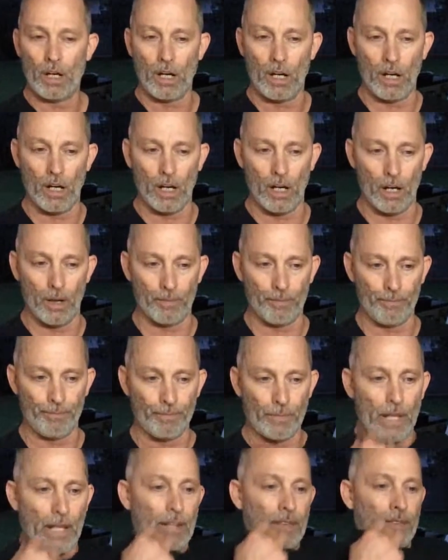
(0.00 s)
And
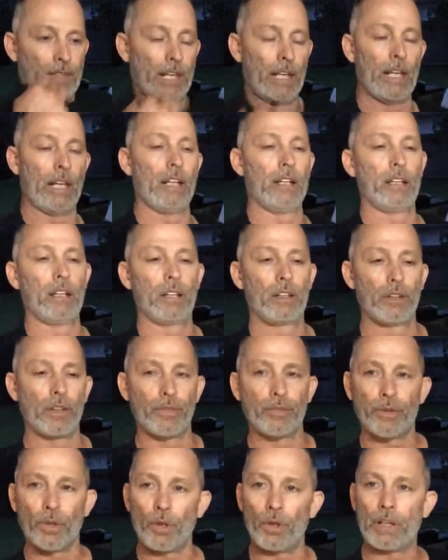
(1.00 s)
then the
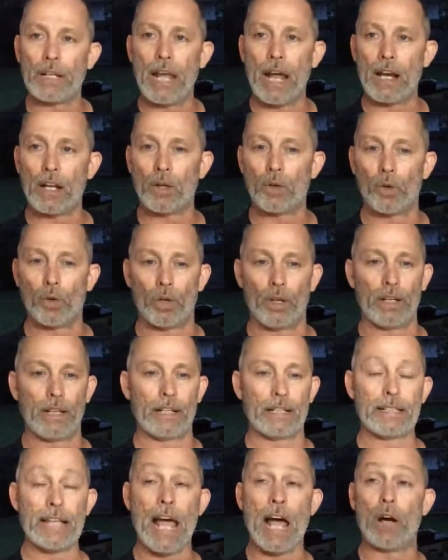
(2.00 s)
third category
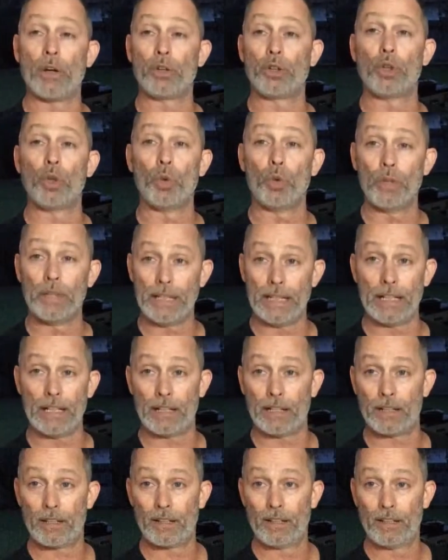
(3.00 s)
is how
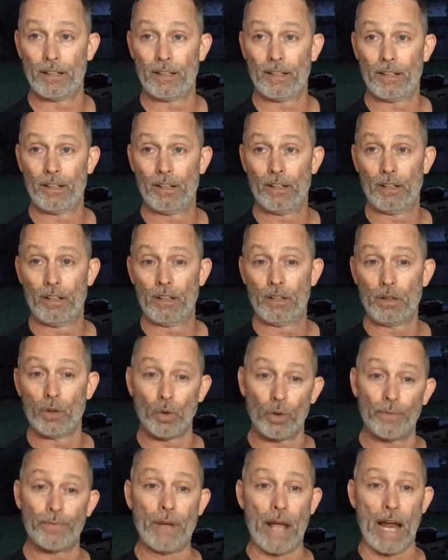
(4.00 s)
unique
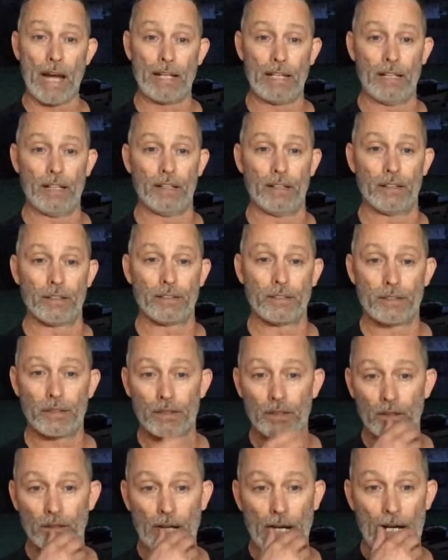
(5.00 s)
your fatty is,
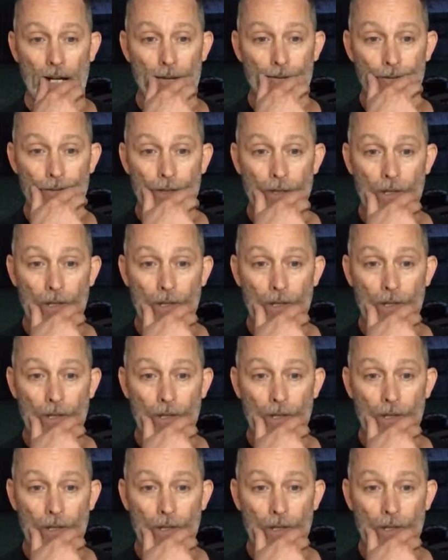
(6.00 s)
right?